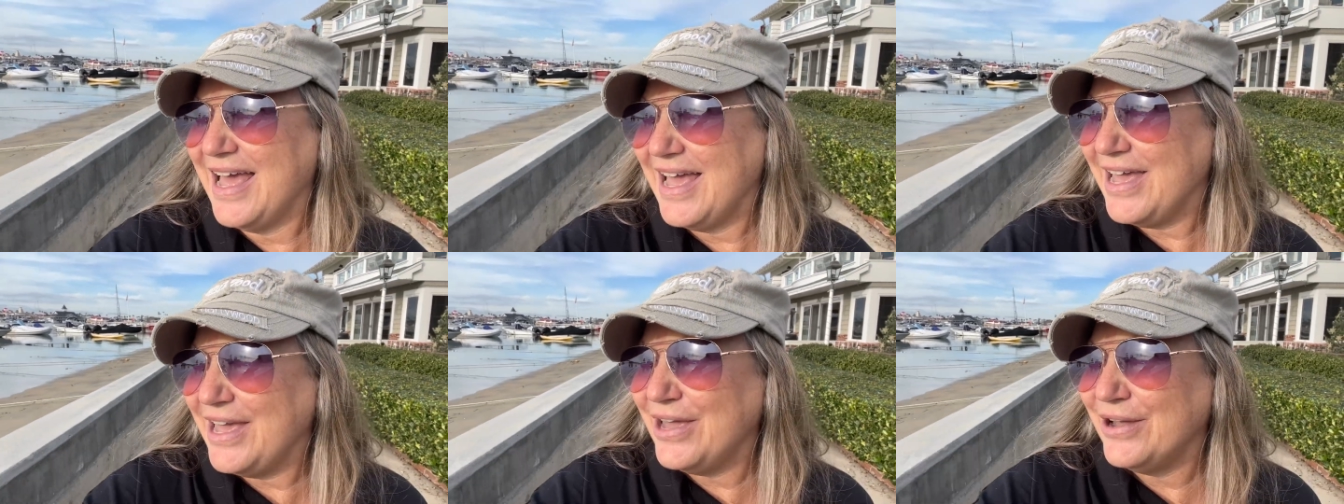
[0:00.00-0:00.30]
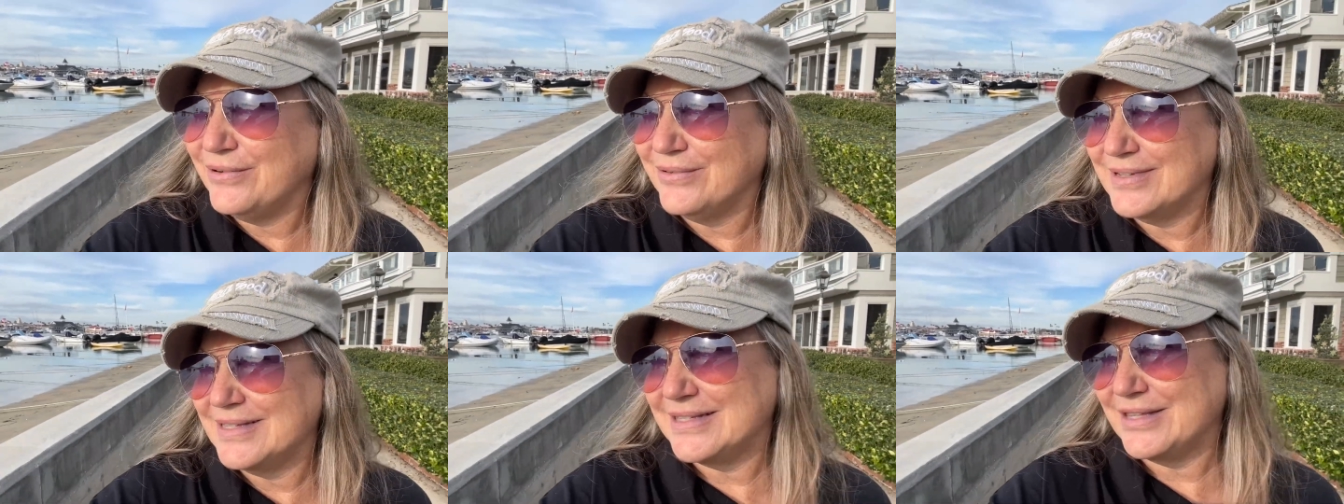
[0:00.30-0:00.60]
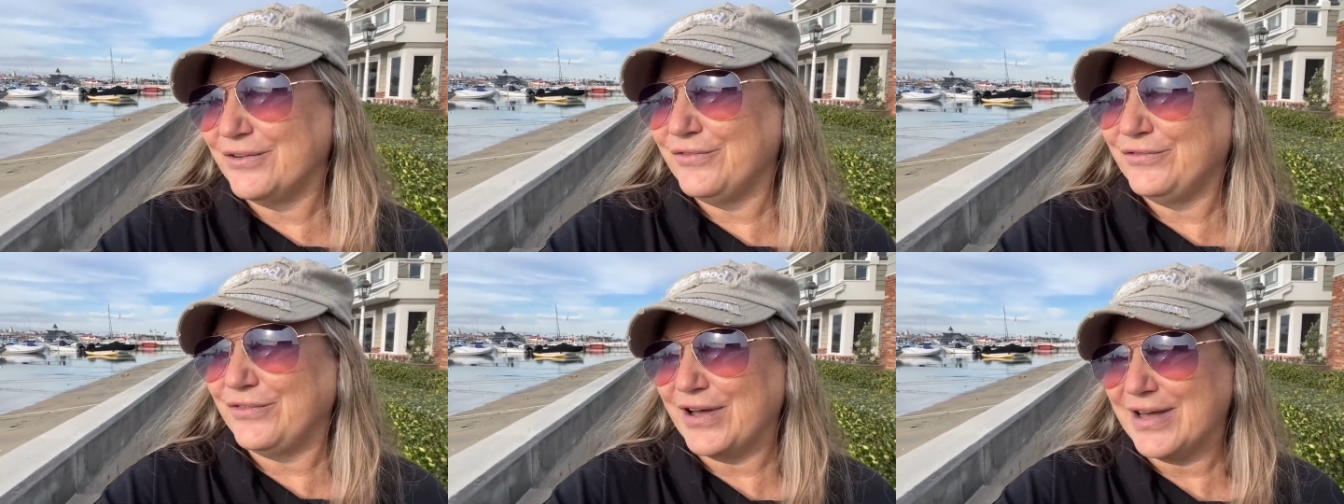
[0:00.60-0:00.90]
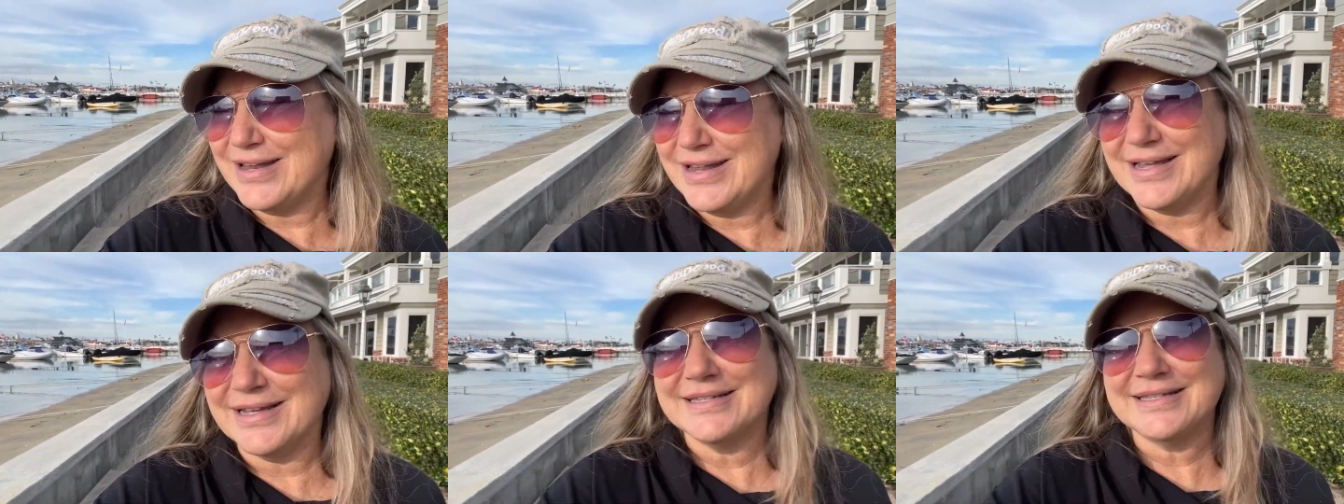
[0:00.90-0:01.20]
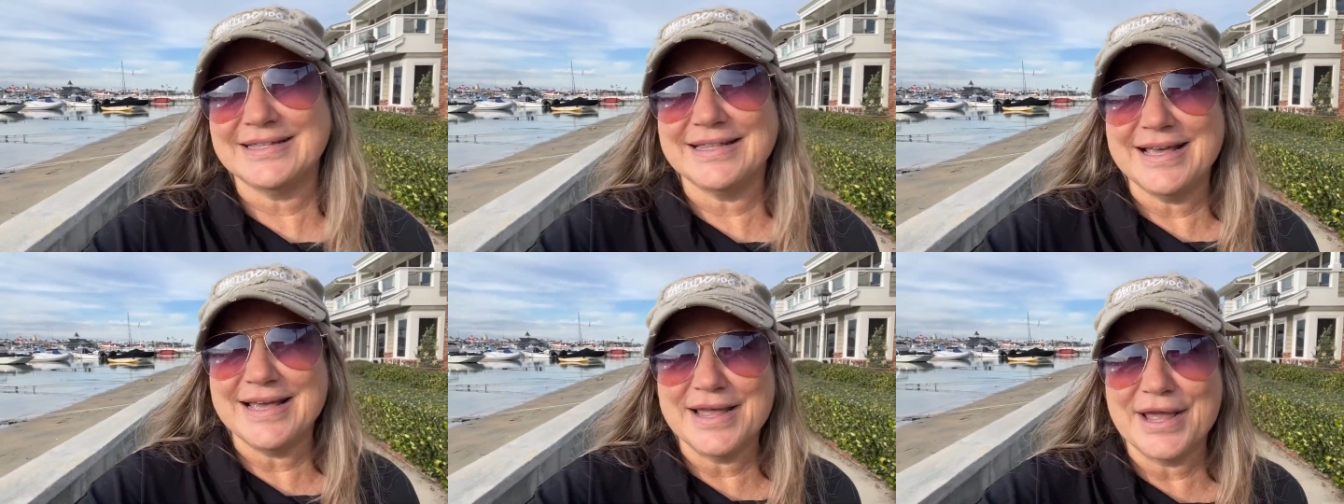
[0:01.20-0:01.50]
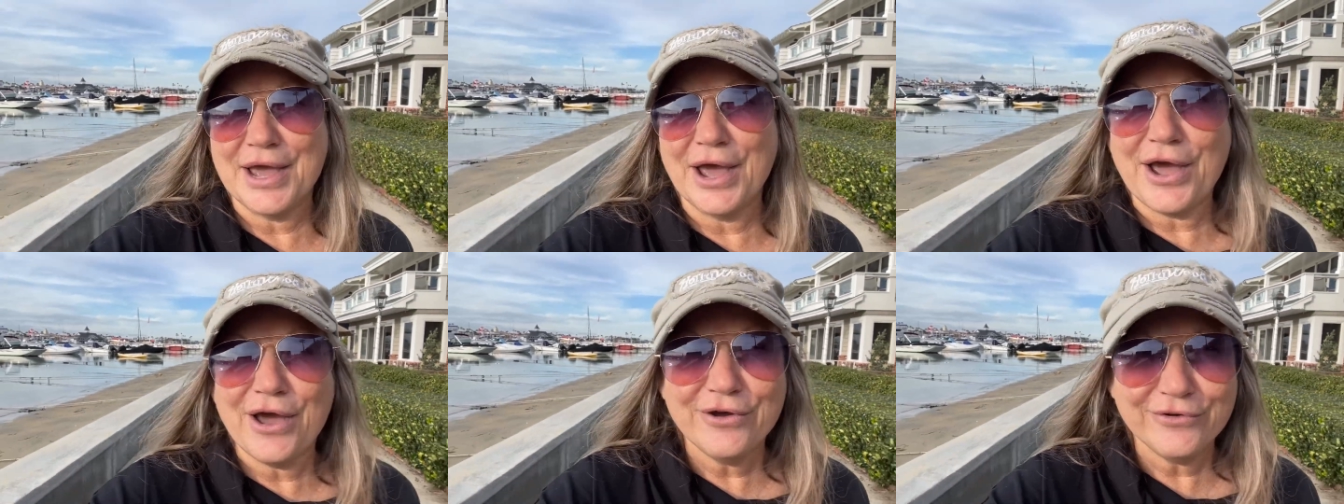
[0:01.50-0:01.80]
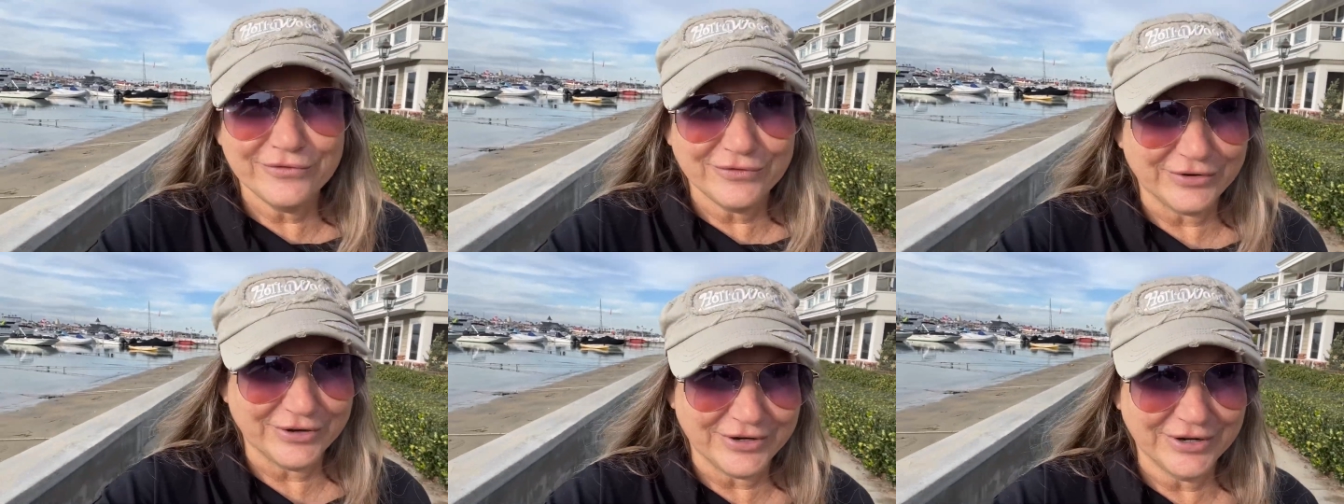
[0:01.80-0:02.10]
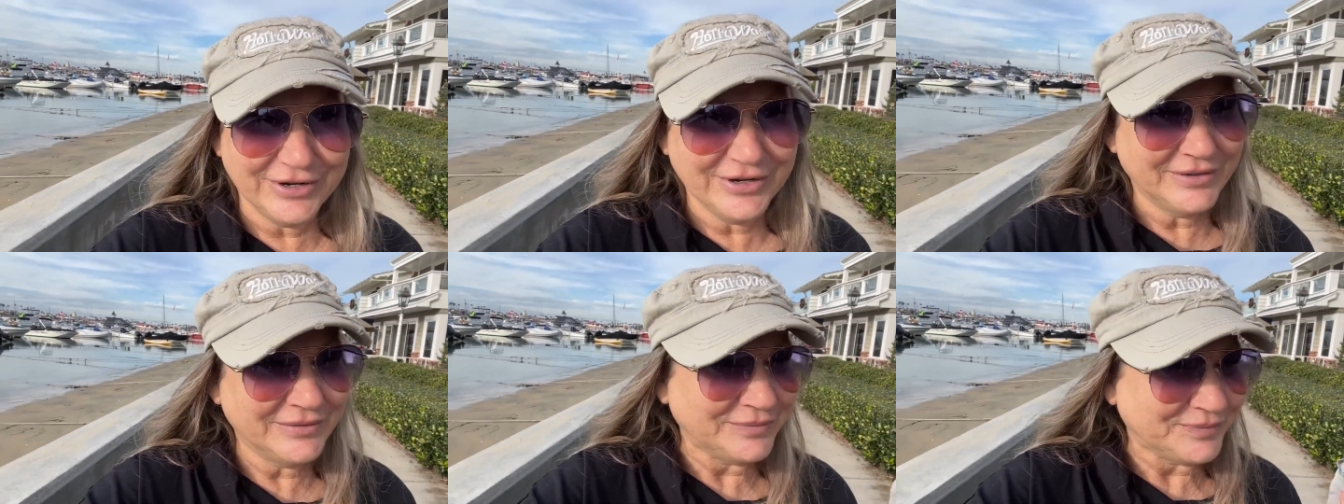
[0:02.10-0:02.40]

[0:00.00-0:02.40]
It was the funniest thing ever.